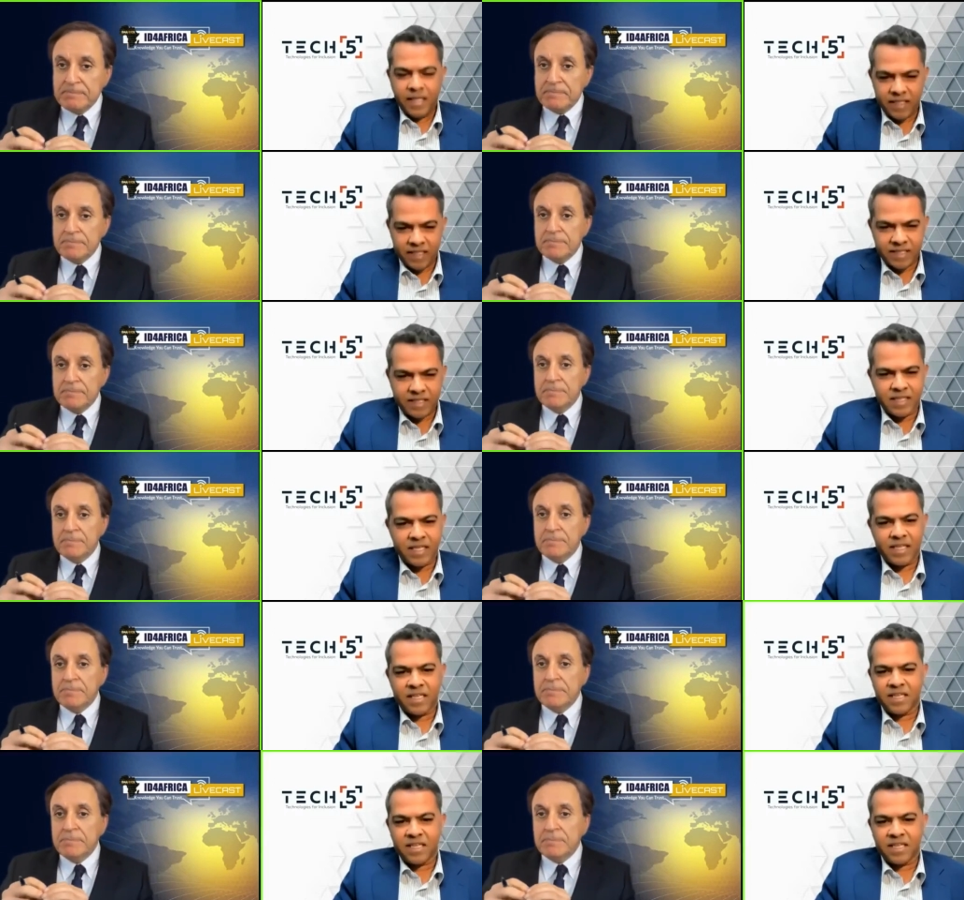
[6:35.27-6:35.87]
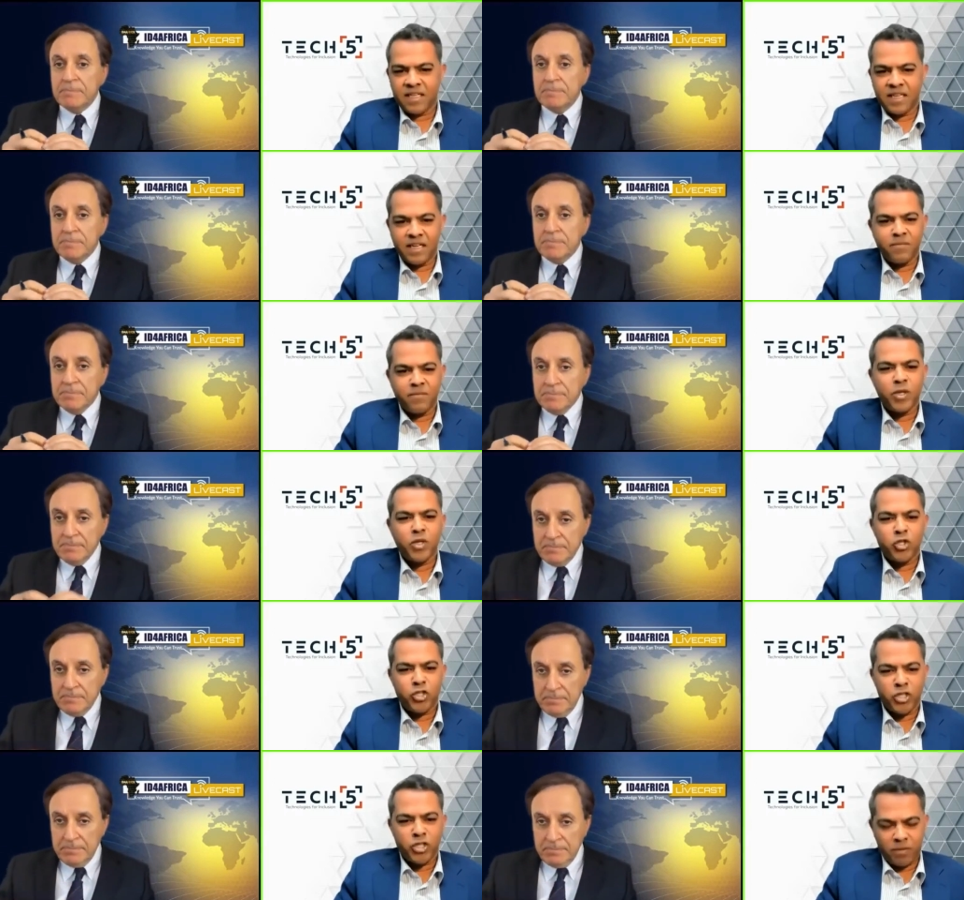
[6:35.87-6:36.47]
Speaker 1: Yes,
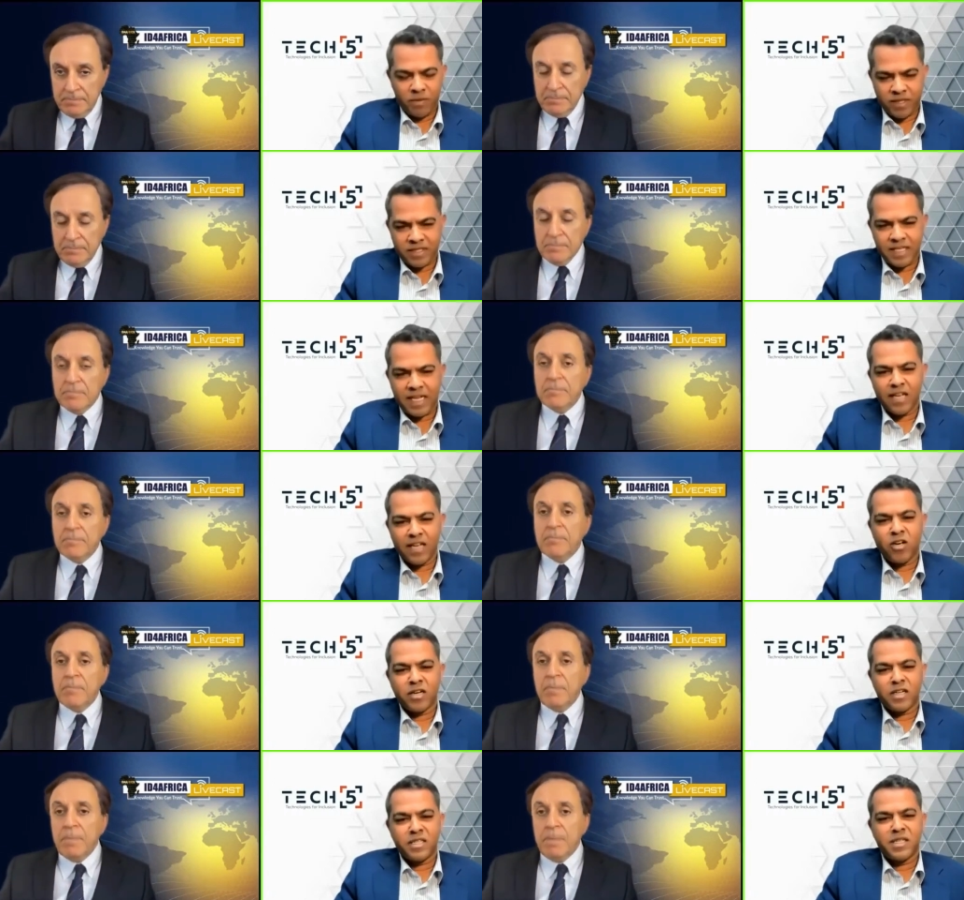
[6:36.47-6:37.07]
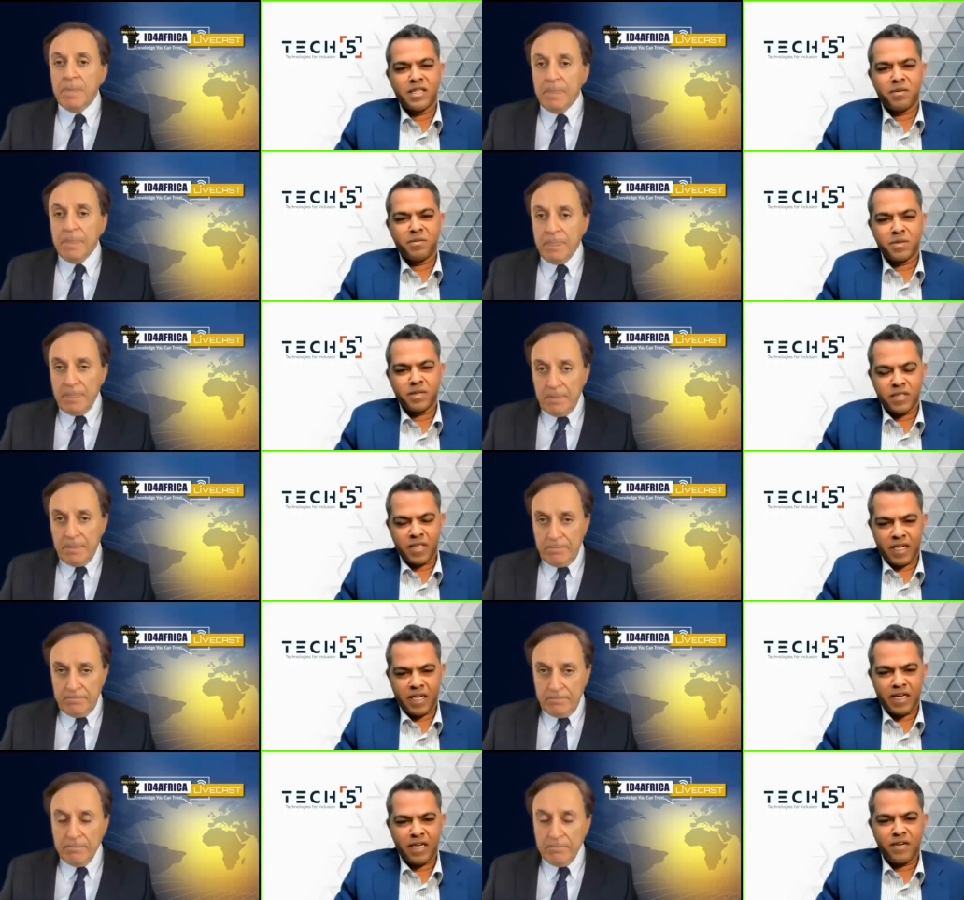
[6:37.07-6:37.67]
uh, minutia-based
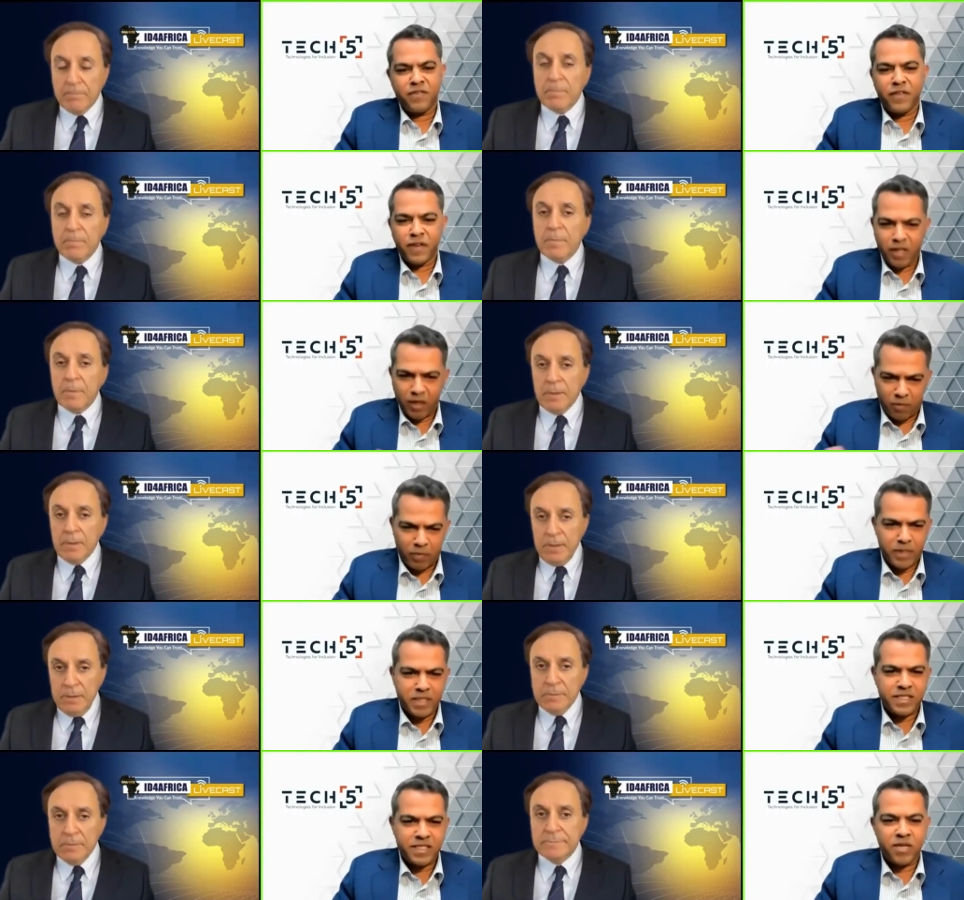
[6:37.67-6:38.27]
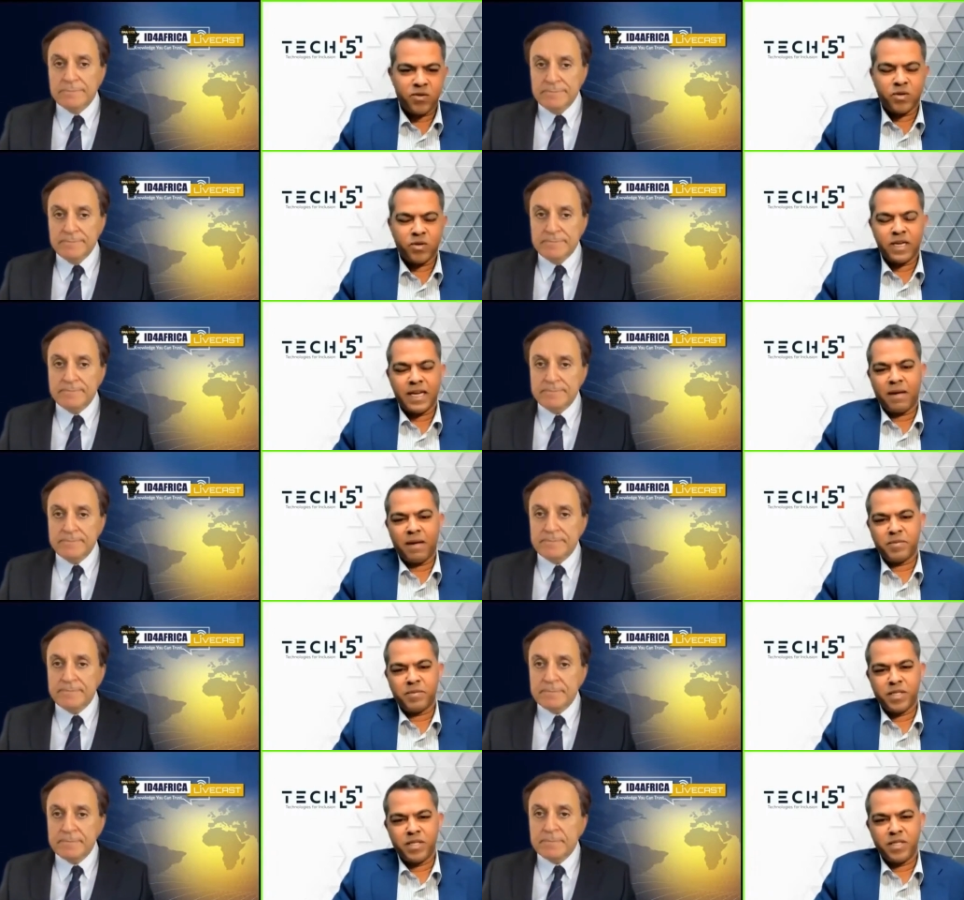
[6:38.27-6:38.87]
algorithms and fingerprints
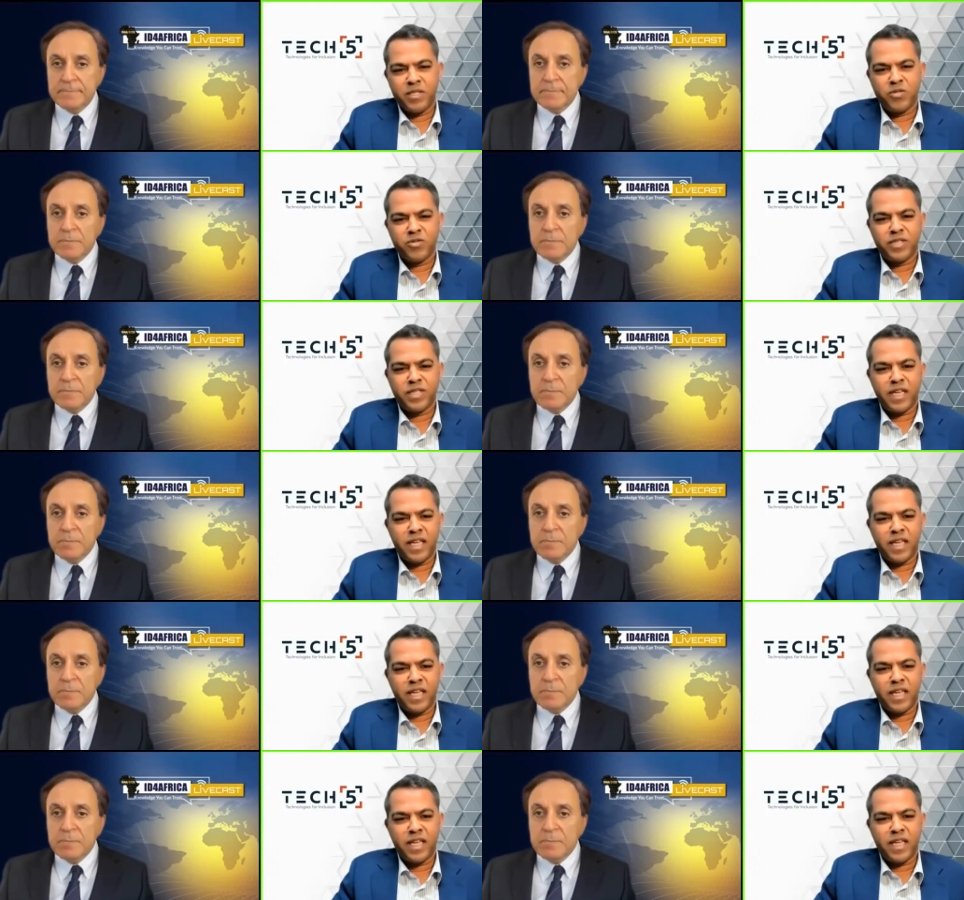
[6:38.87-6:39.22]
that were captured